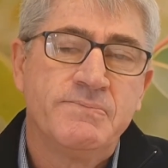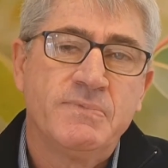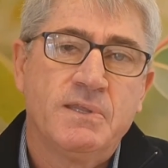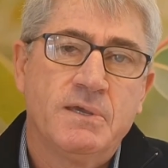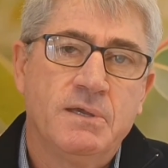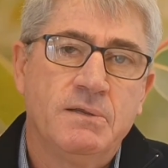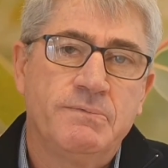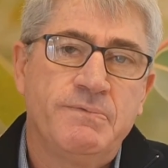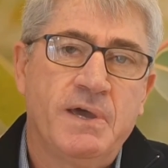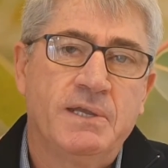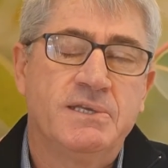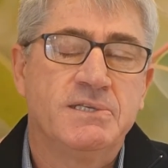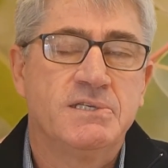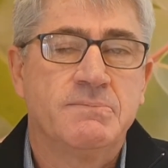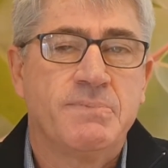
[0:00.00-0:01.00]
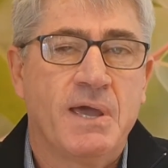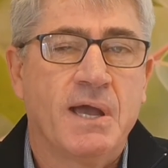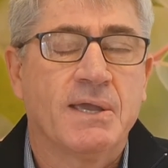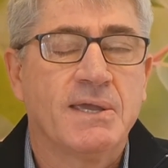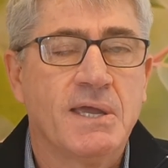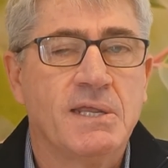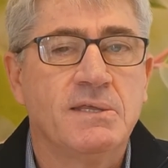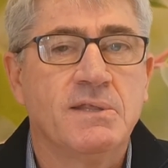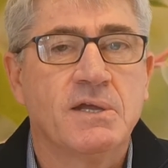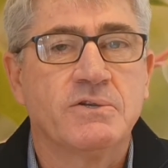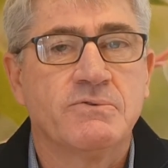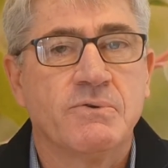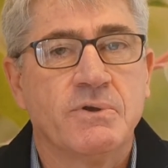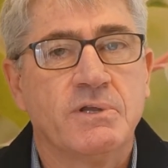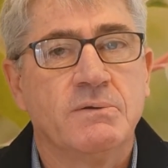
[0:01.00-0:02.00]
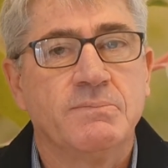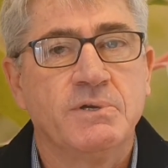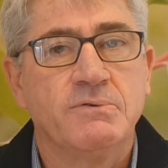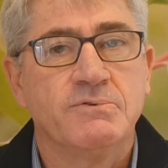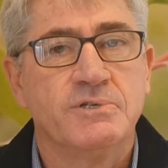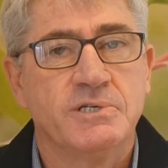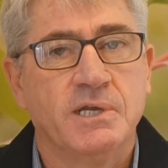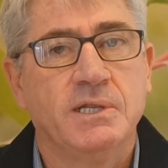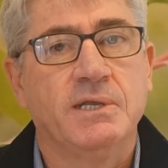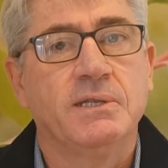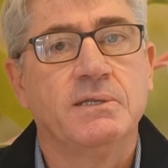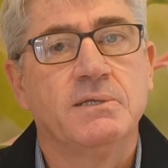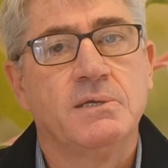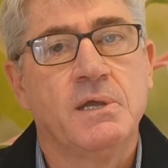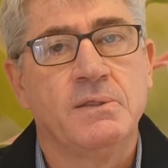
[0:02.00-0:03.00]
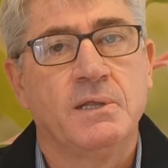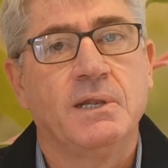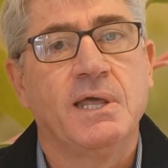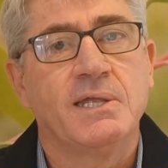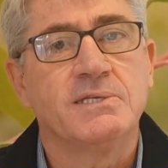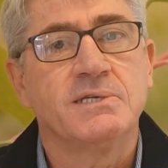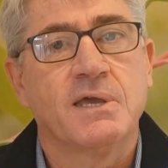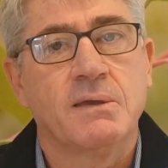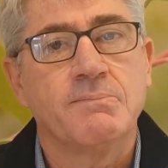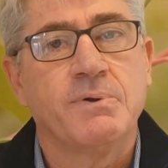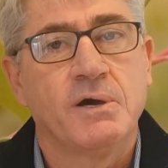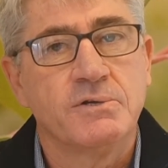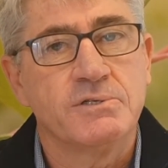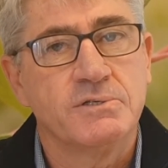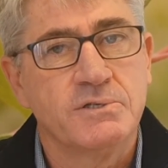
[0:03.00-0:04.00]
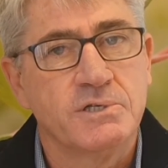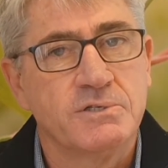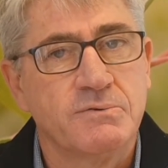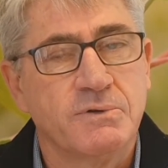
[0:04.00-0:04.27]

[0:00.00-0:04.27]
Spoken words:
And in fact, it's about getting that tree to be resilient in the landscape post-nursery.